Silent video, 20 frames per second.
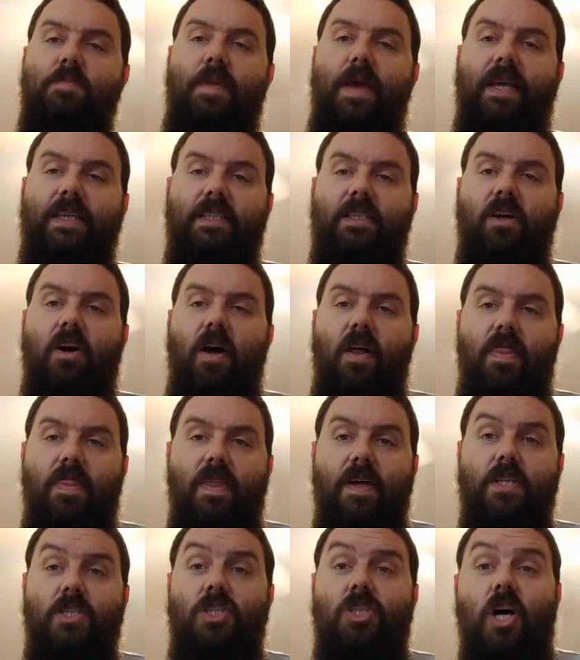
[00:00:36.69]
based on
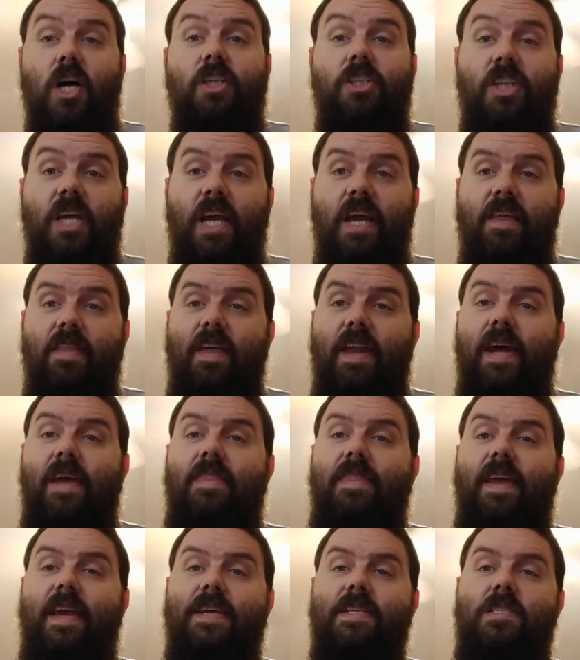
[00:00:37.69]
the judging that I
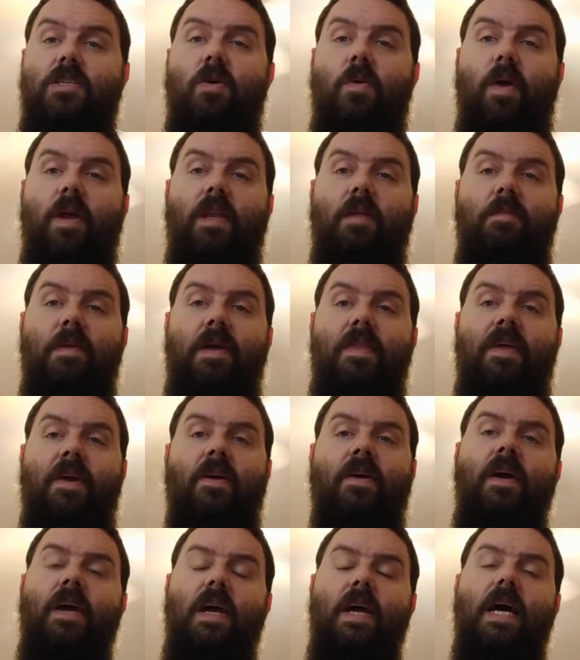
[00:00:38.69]
think is going to be
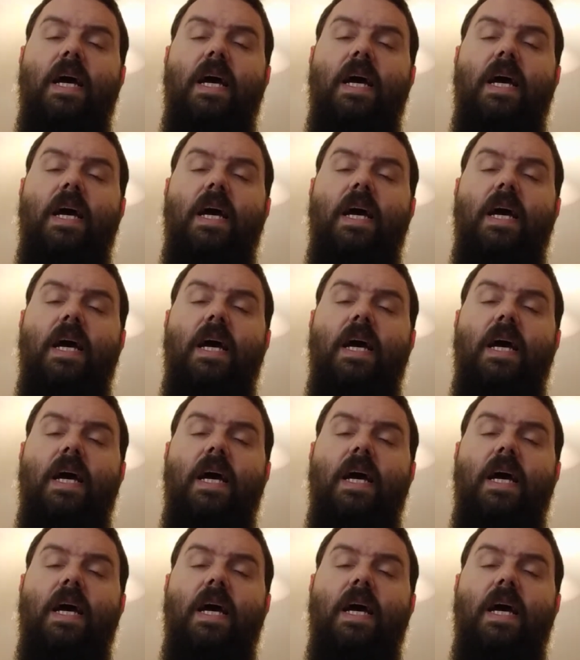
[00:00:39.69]
there,